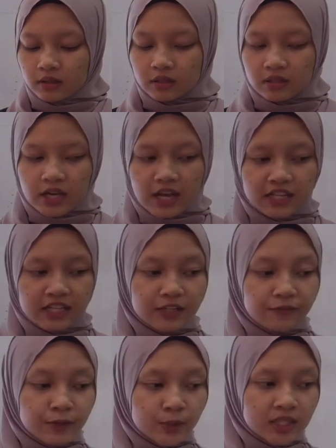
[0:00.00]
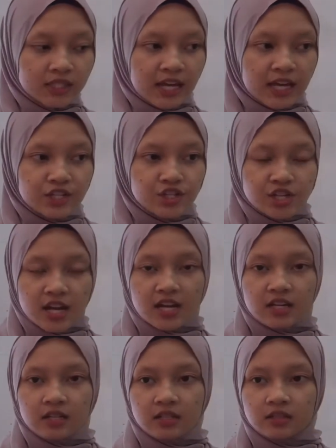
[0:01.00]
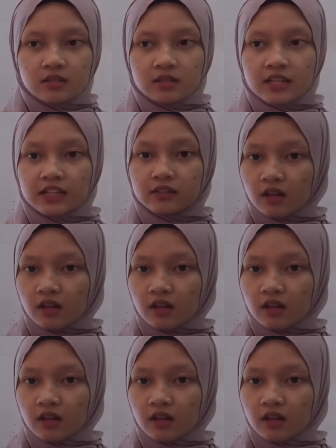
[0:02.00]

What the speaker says: an individual can share their